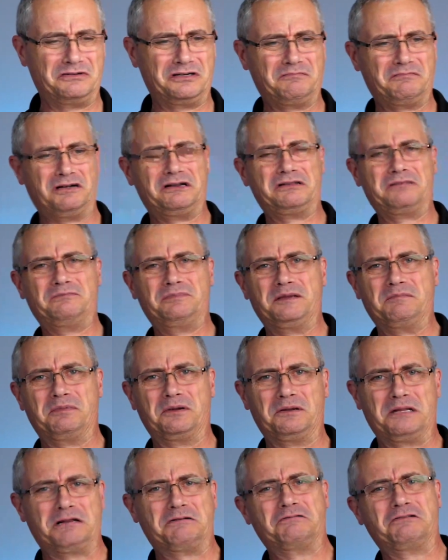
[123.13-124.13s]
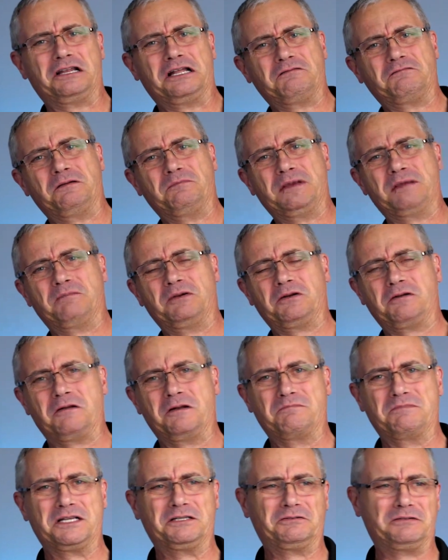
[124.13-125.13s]
don't want to bother people. I don't like when people
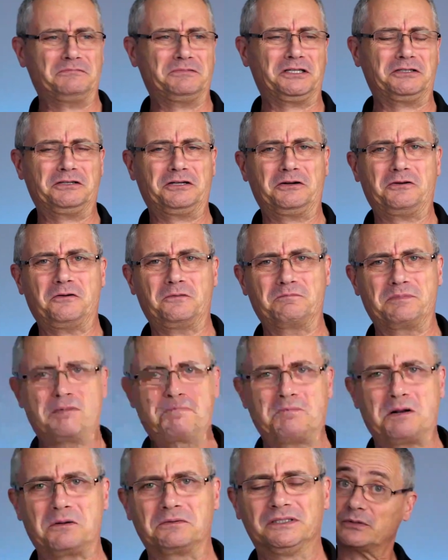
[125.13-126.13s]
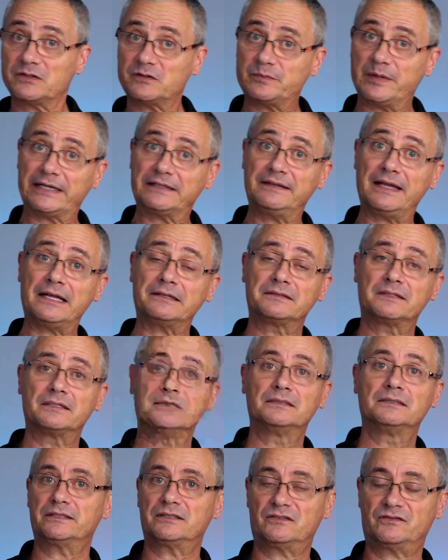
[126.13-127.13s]
call me, so I'm not going to call people. I respect that,
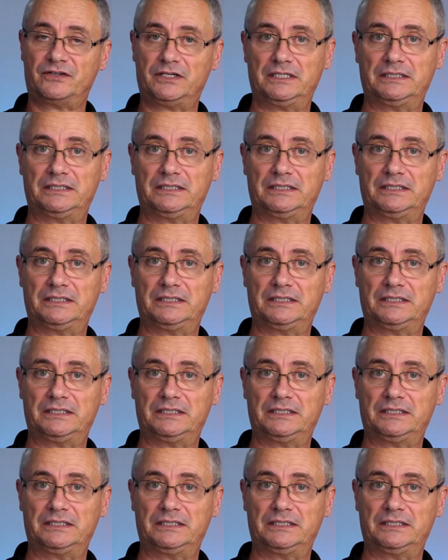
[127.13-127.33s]
and that's